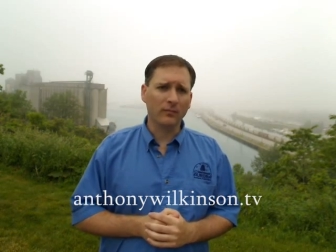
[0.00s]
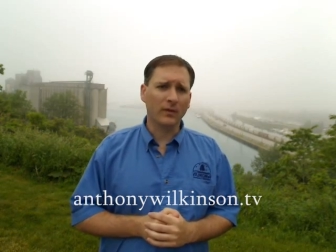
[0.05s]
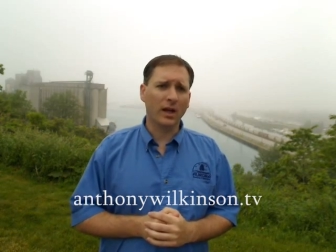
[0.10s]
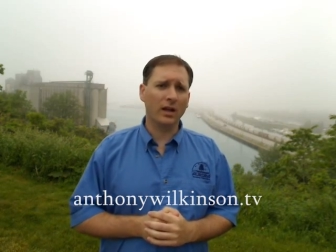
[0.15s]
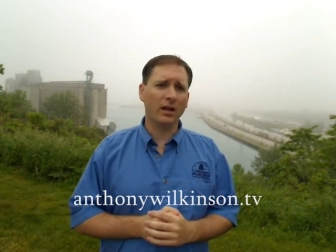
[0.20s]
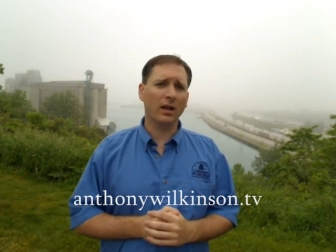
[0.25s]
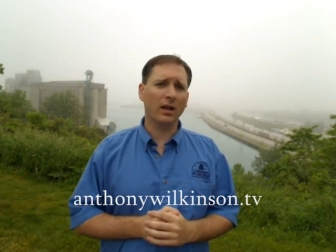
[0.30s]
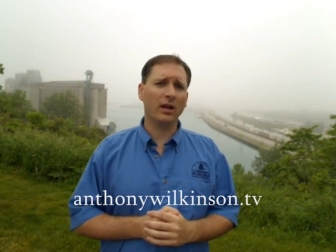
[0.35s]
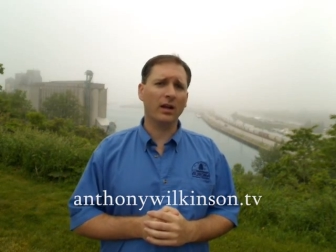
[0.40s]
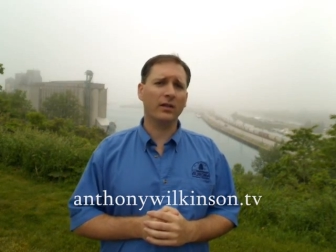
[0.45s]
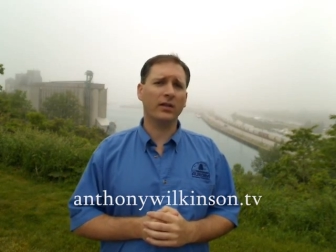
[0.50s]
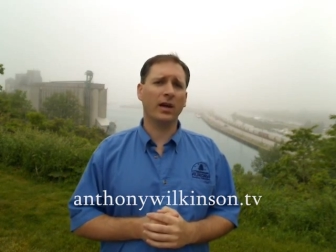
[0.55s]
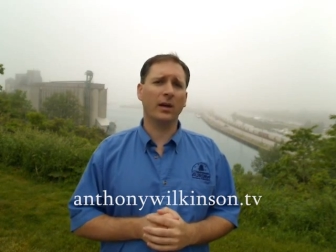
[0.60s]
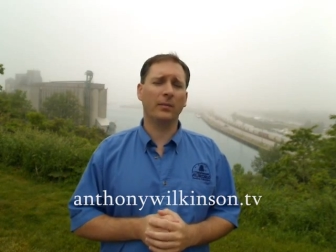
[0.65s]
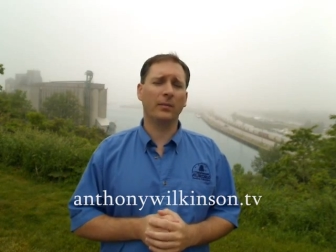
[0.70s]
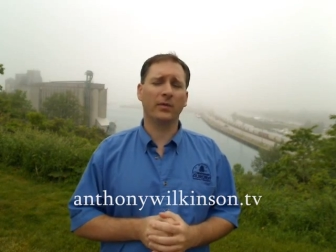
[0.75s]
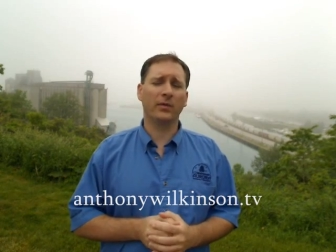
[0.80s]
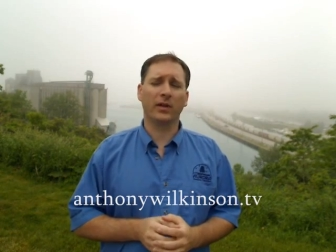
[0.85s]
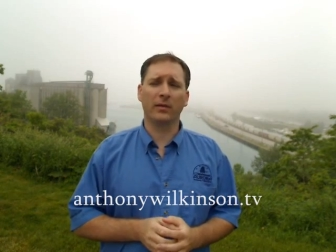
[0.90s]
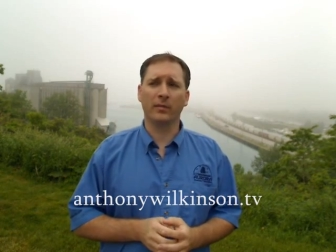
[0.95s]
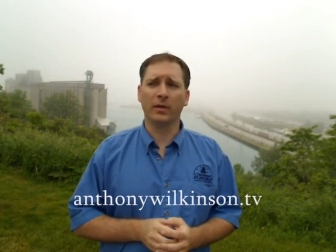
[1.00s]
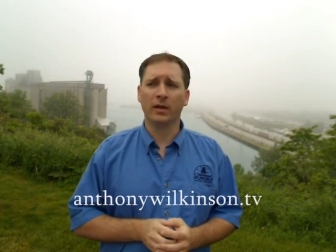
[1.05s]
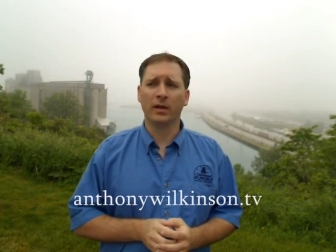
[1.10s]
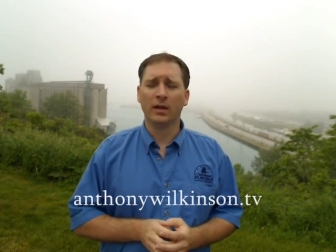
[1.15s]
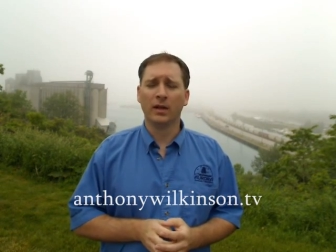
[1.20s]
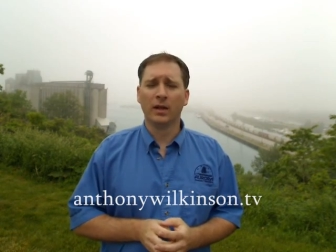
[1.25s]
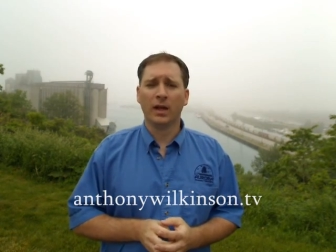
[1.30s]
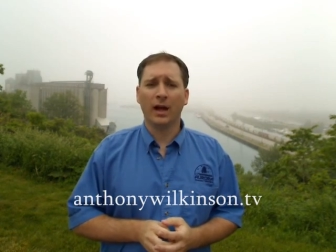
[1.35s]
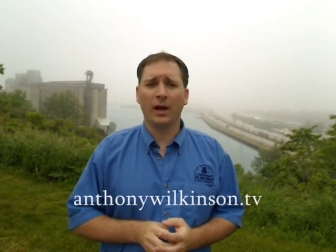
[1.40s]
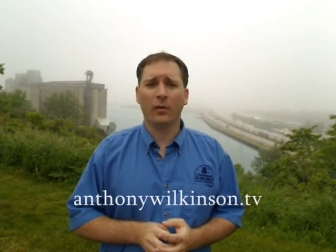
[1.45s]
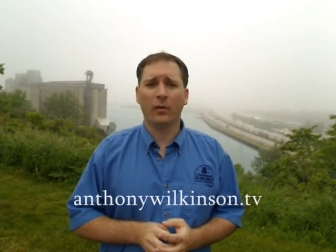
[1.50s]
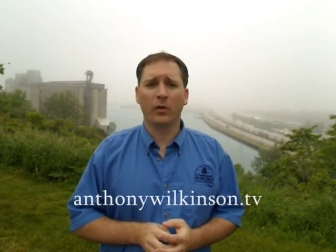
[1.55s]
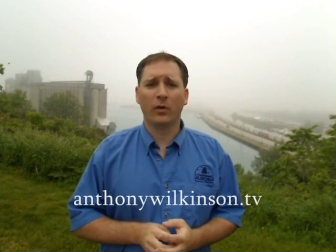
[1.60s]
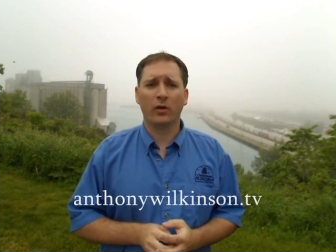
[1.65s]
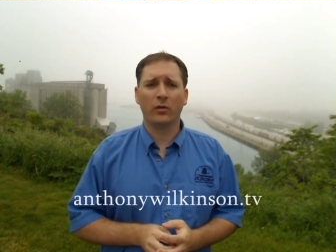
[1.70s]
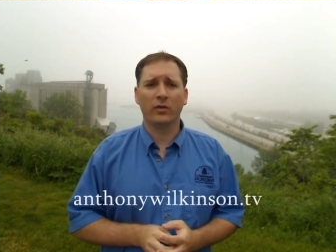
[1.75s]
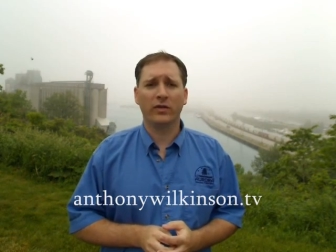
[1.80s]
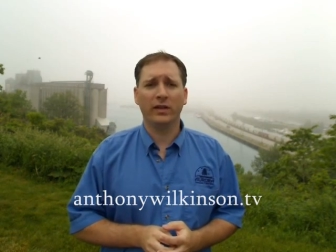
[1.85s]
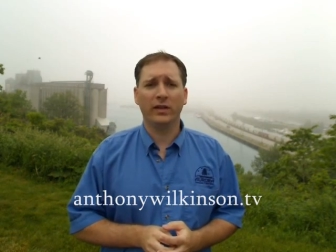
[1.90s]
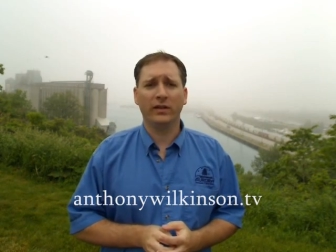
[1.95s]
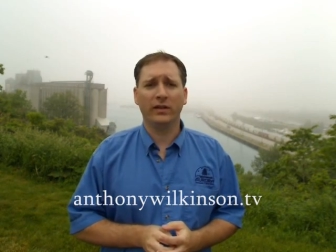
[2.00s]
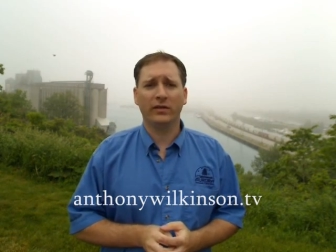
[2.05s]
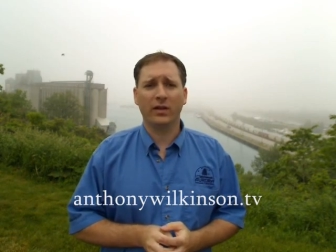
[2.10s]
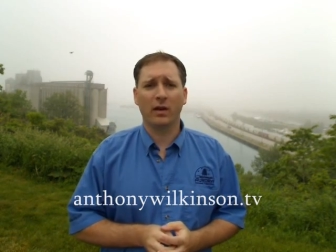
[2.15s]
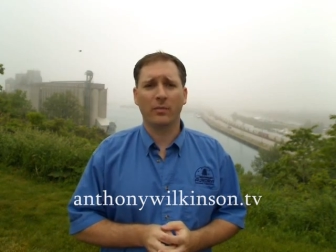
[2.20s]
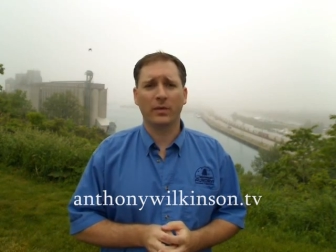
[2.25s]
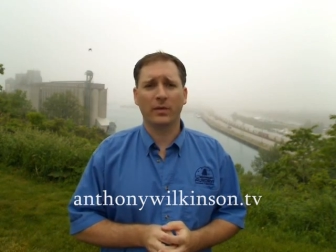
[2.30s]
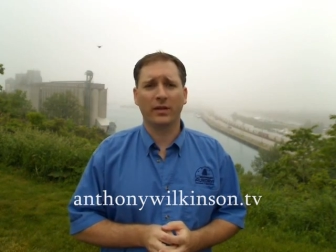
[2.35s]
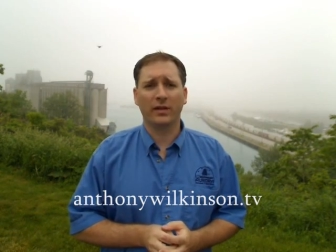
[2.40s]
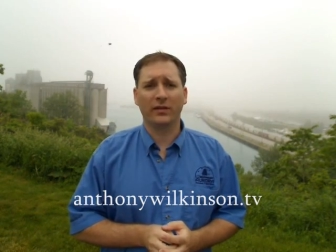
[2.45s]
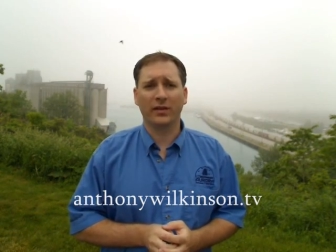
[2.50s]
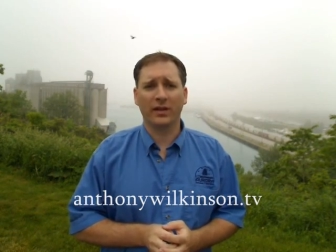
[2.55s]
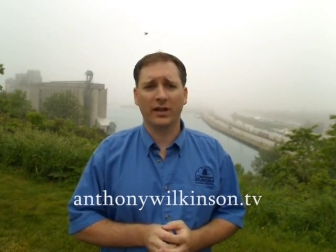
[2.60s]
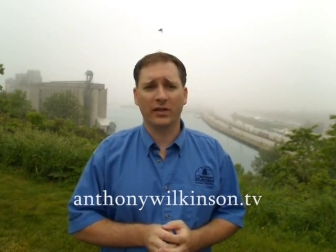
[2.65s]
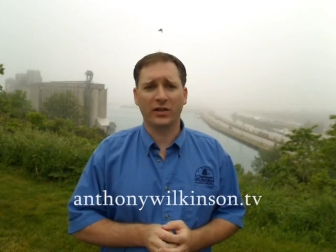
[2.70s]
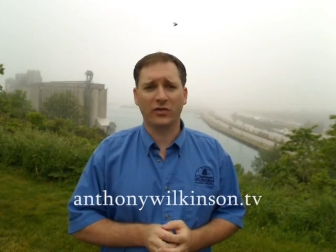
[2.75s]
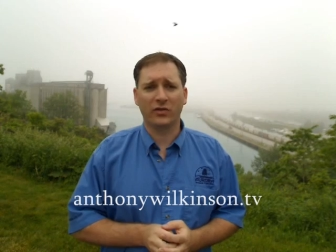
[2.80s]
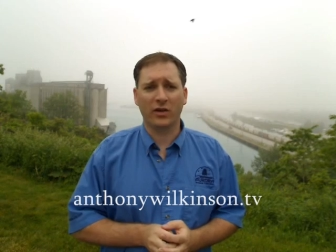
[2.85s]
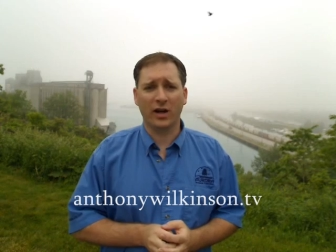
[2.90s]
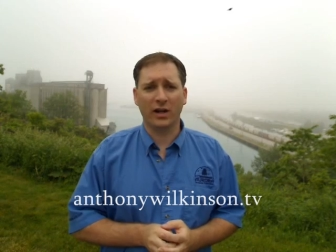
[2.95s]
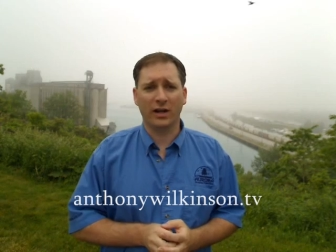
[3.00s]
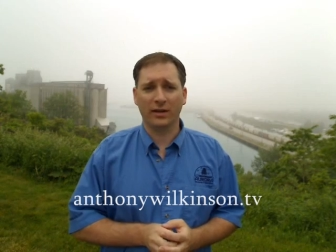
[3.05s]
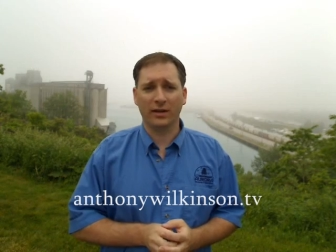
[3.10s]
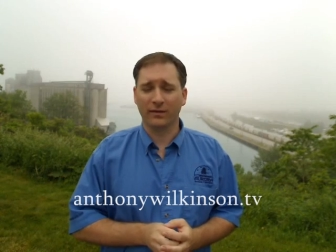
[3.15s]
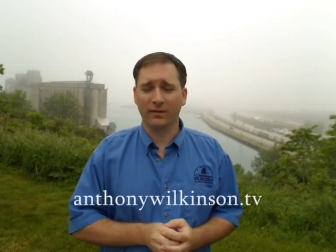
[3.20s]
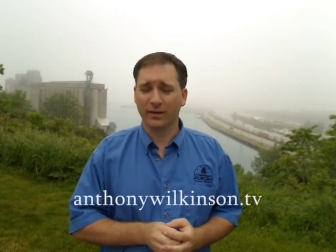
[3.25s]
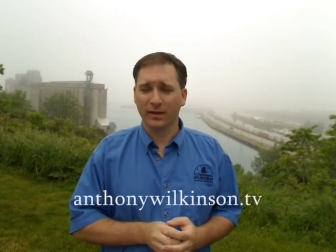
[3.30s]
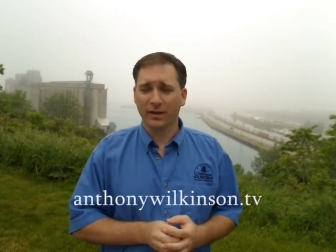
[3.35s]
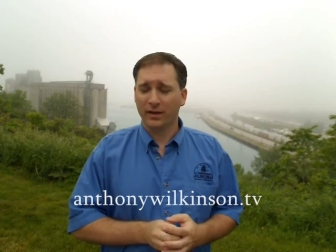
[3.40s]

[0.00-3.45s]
And a lot of times, um, I work with these companies and I try to,